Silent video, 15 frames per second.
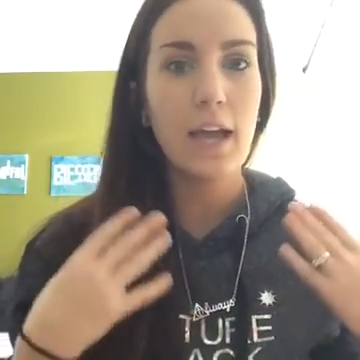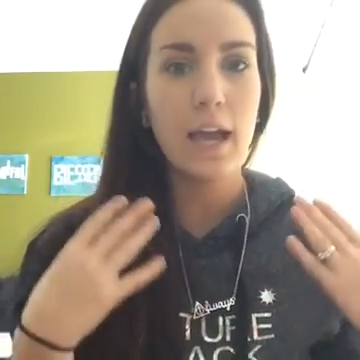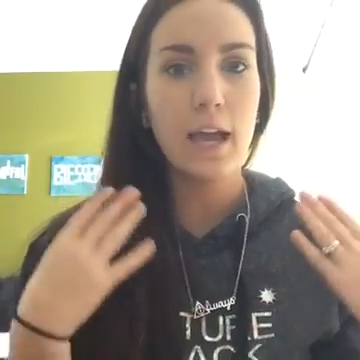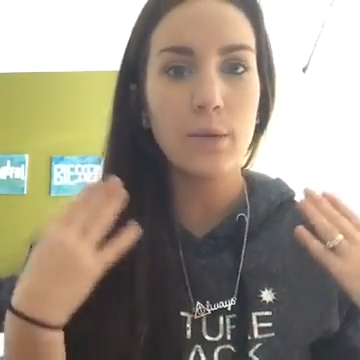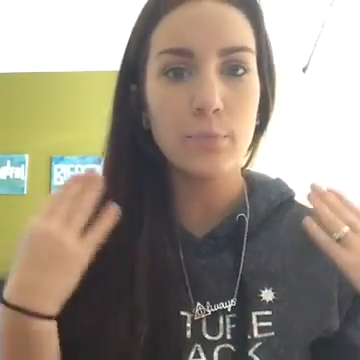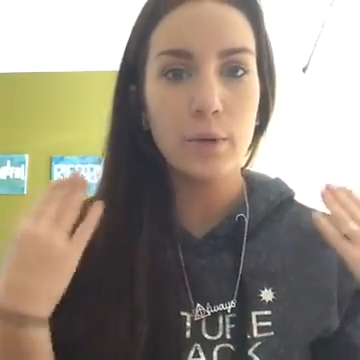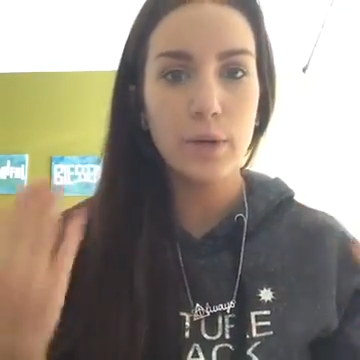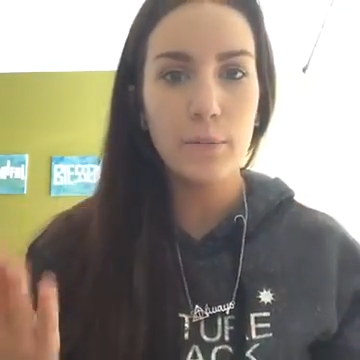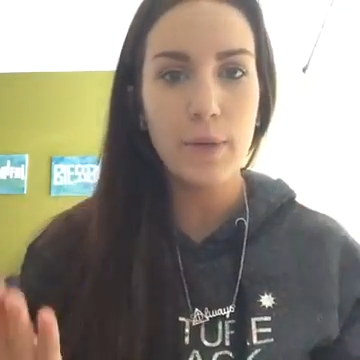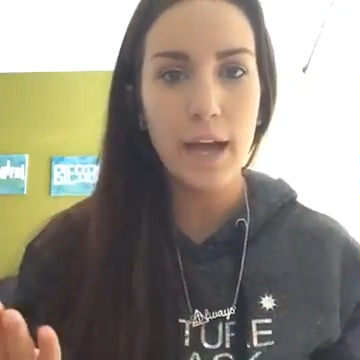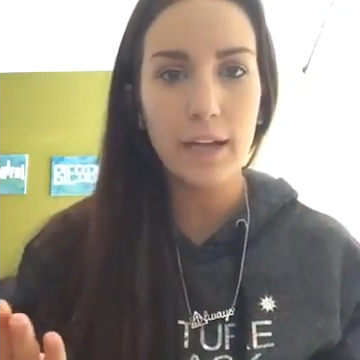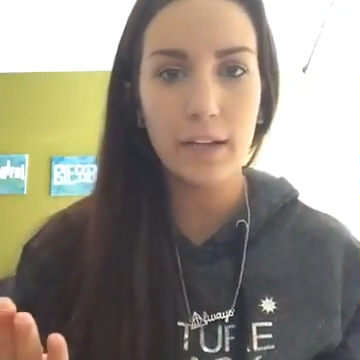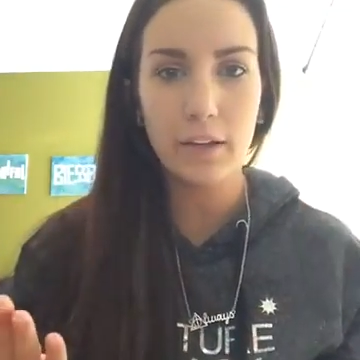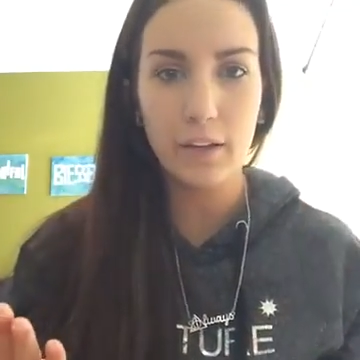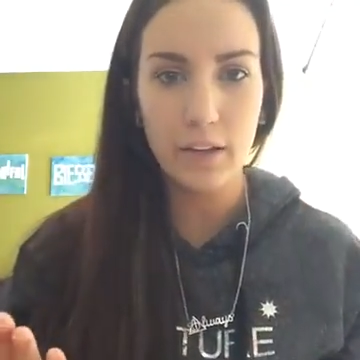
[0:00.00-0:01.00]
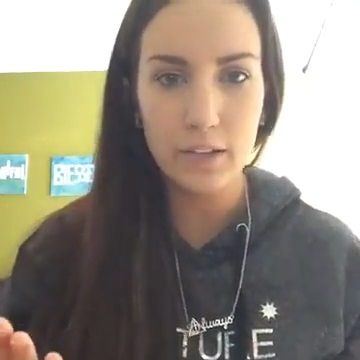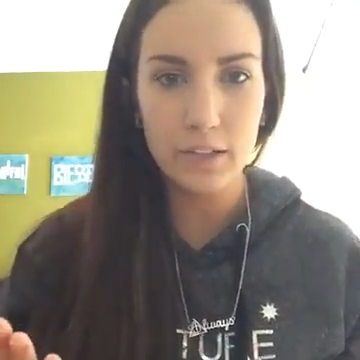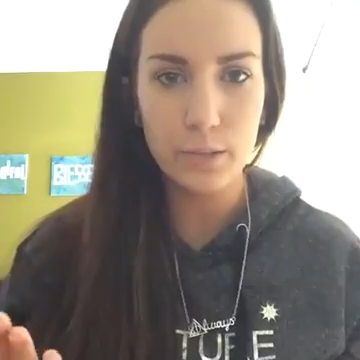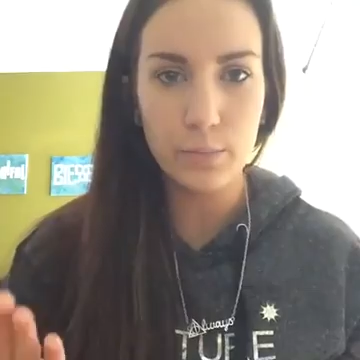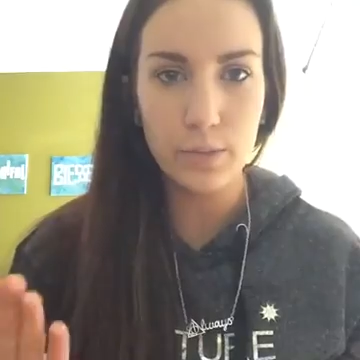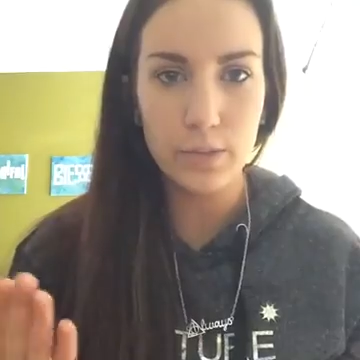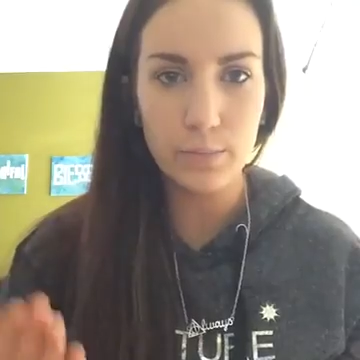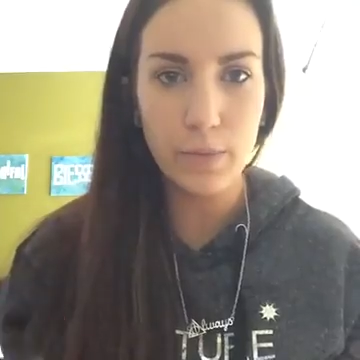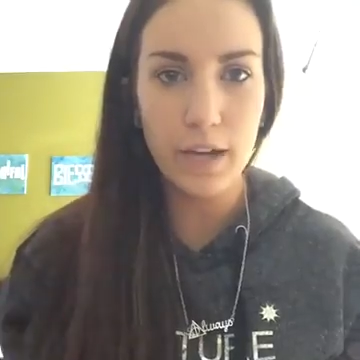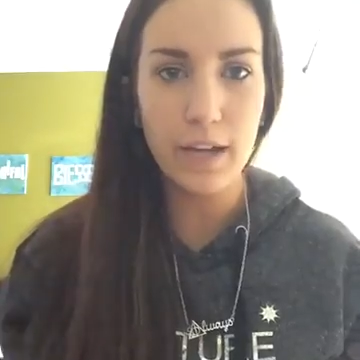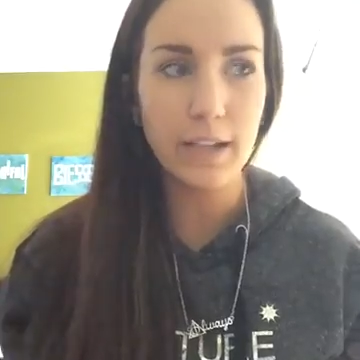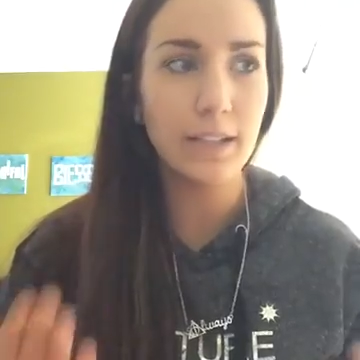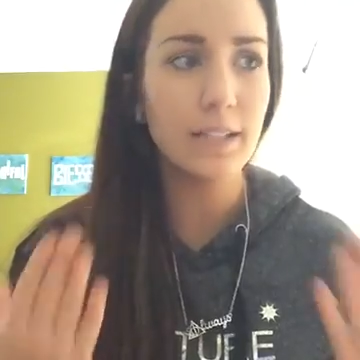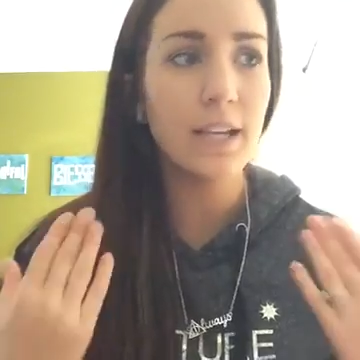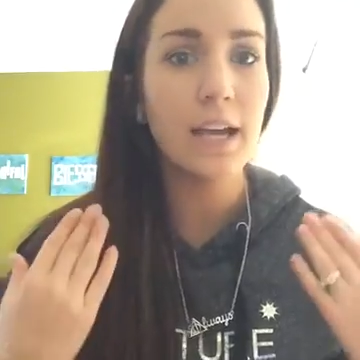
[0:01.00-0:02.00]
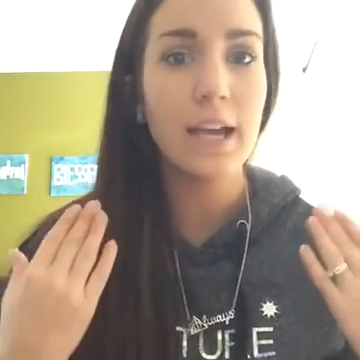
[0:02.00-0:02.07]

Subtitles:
and put it back in our customers' minds.